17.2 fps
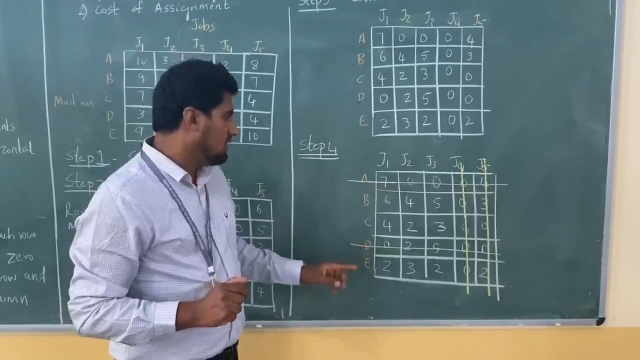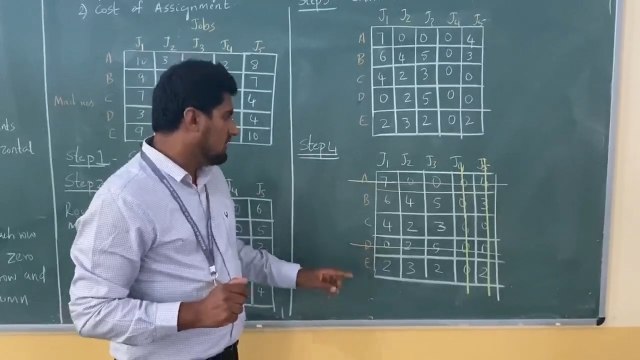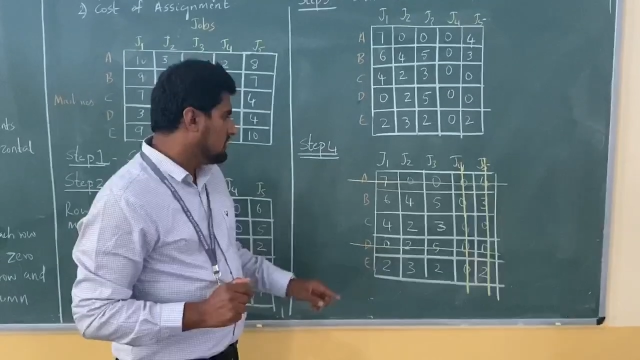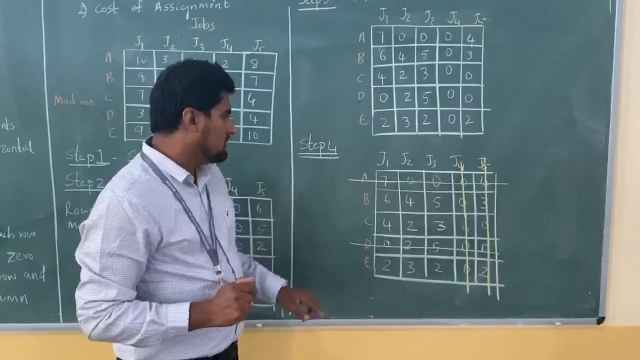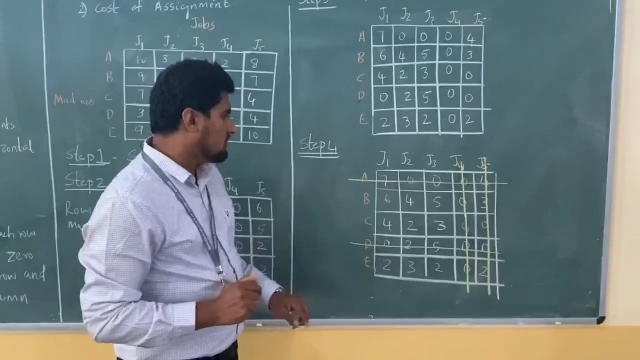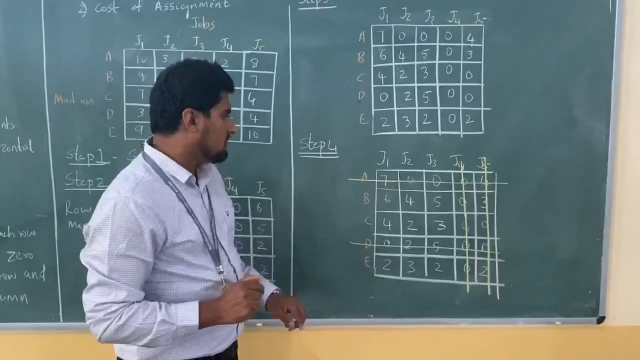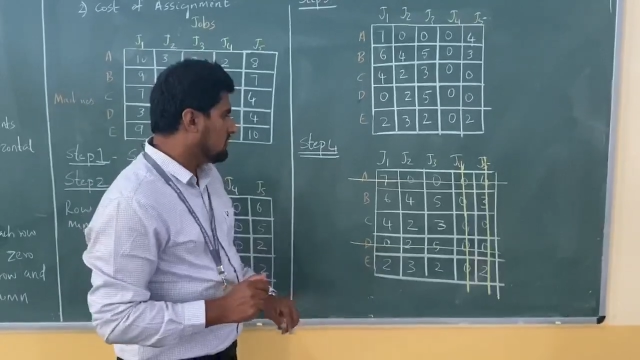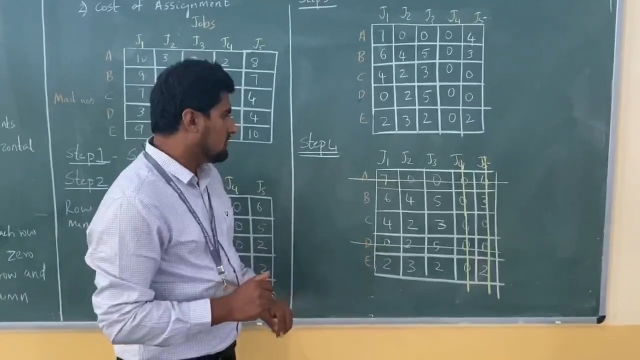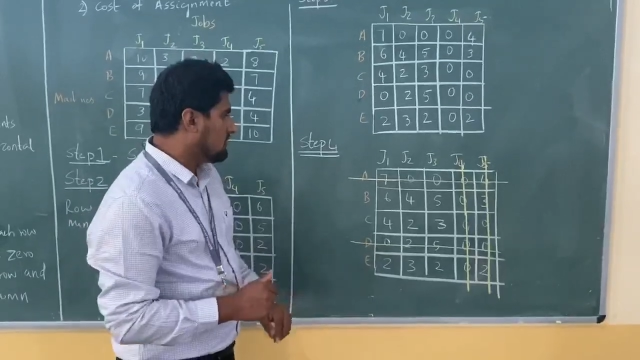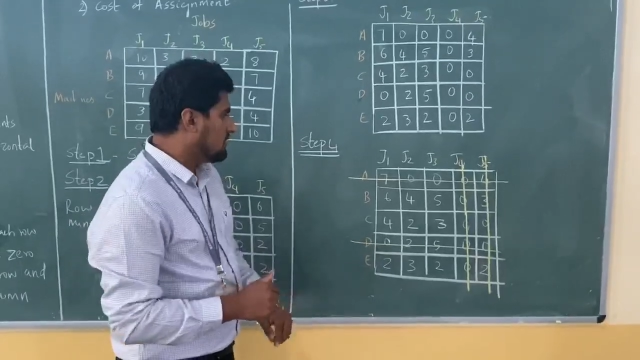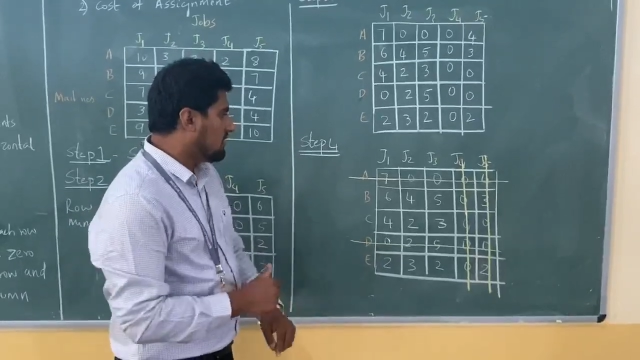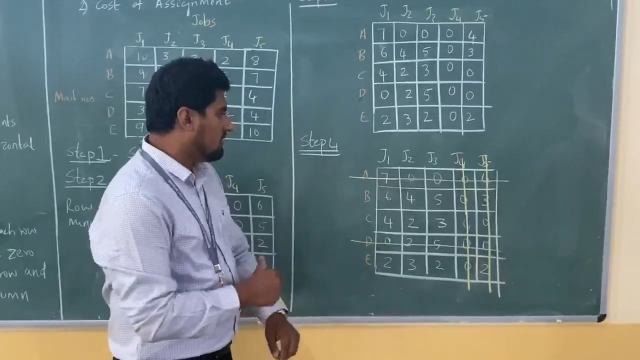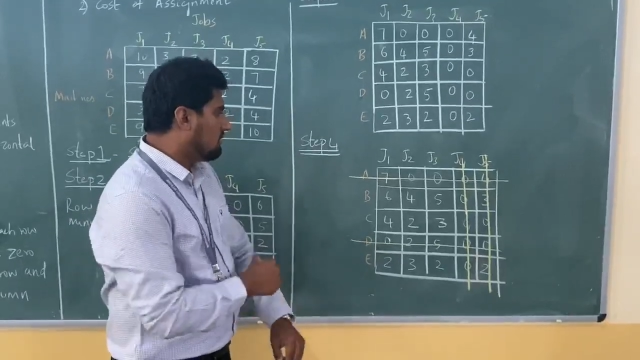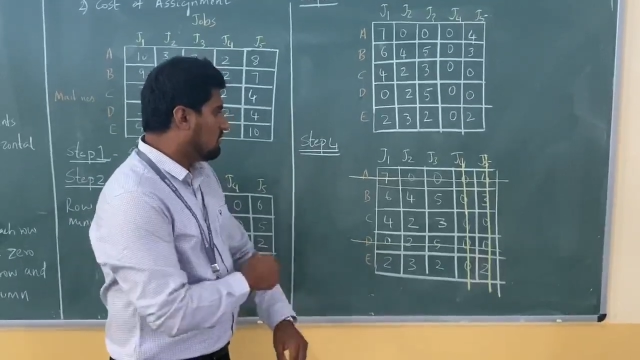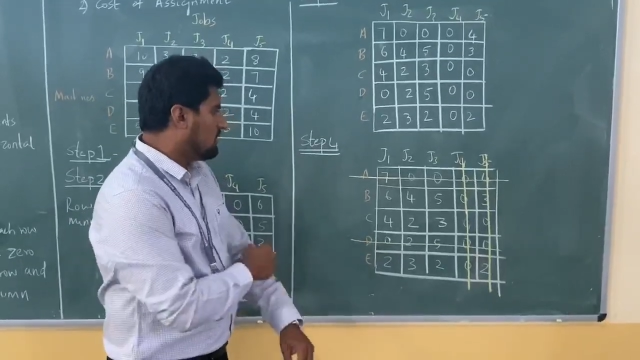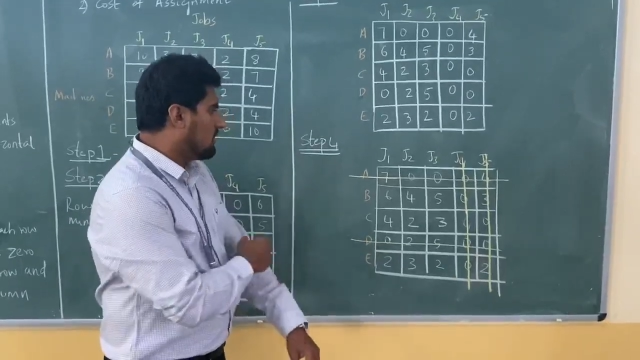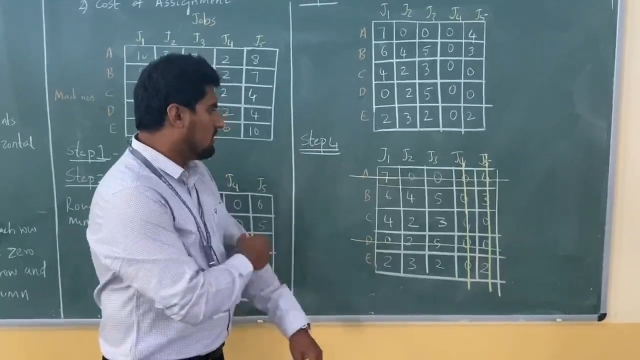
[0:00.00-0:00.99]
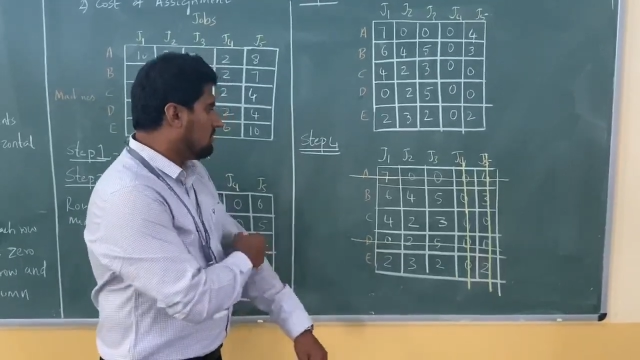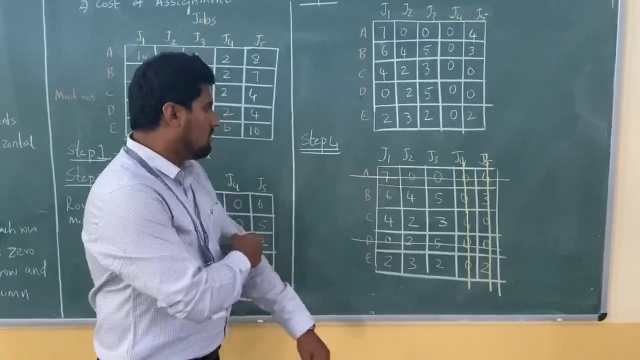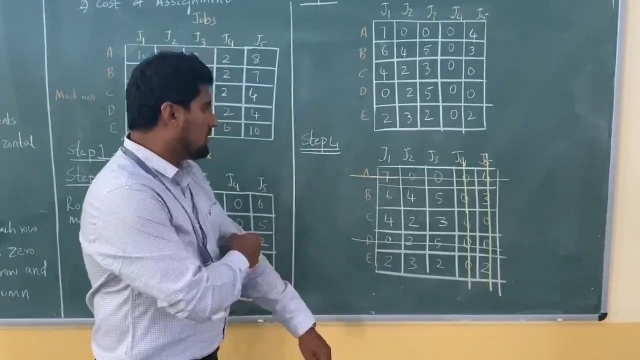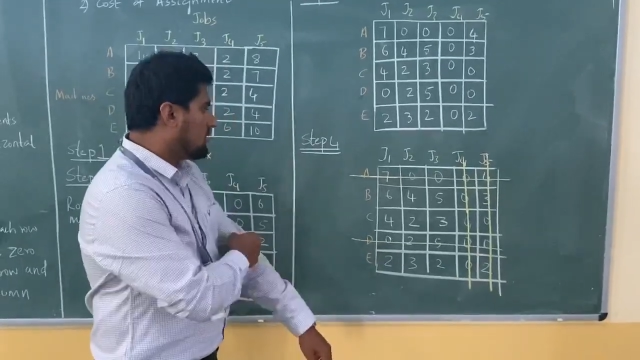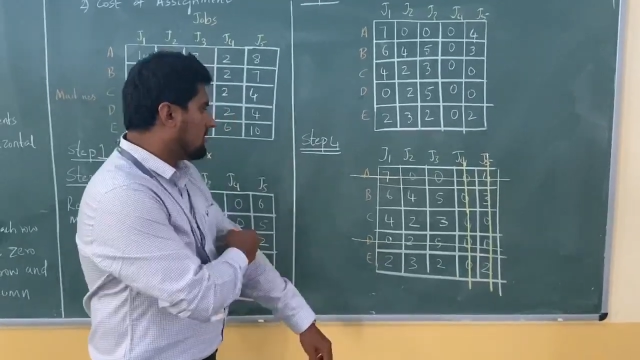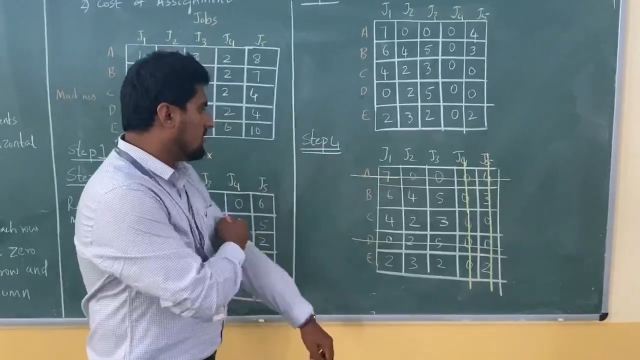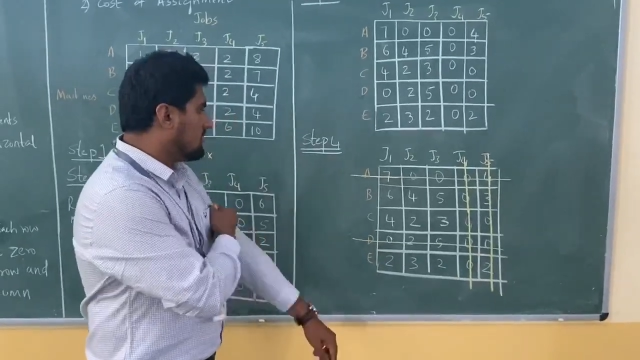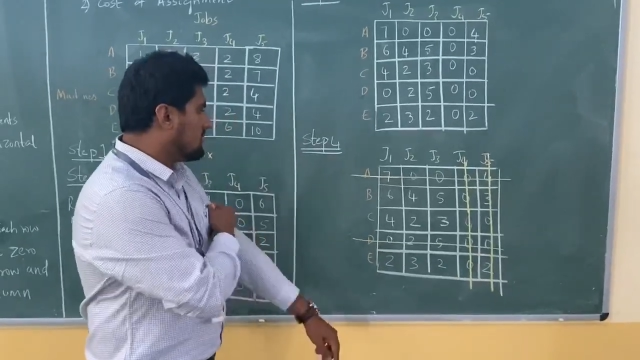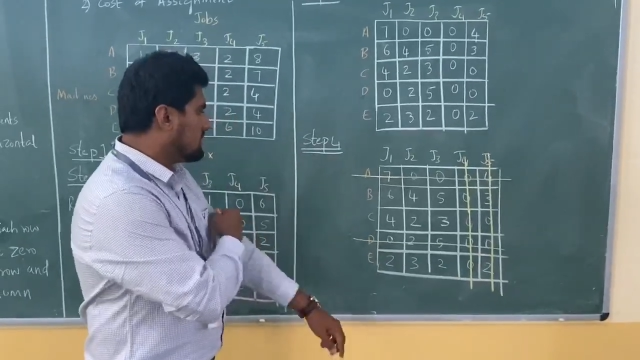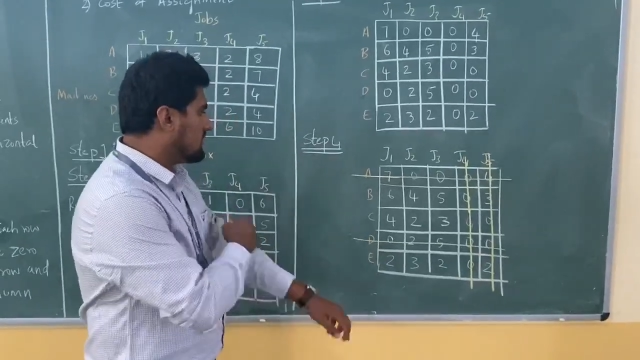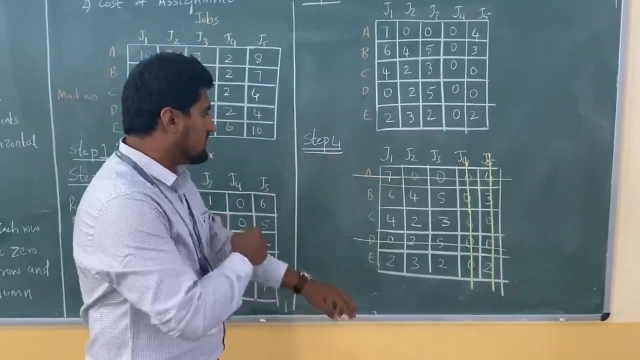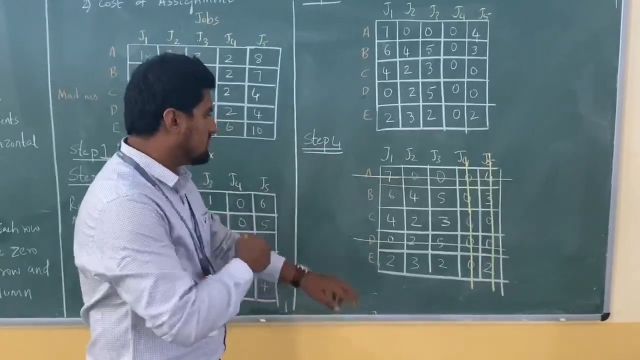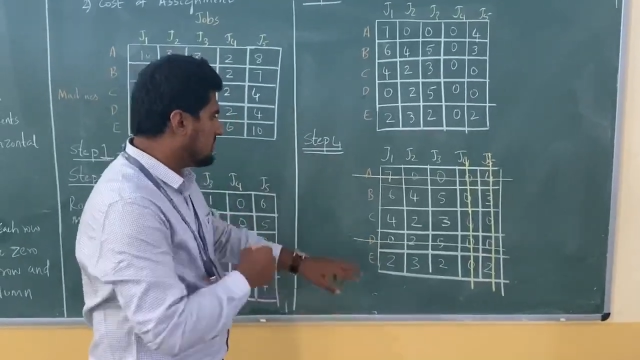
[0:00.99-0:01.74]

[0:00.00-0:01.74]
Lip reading: so what does it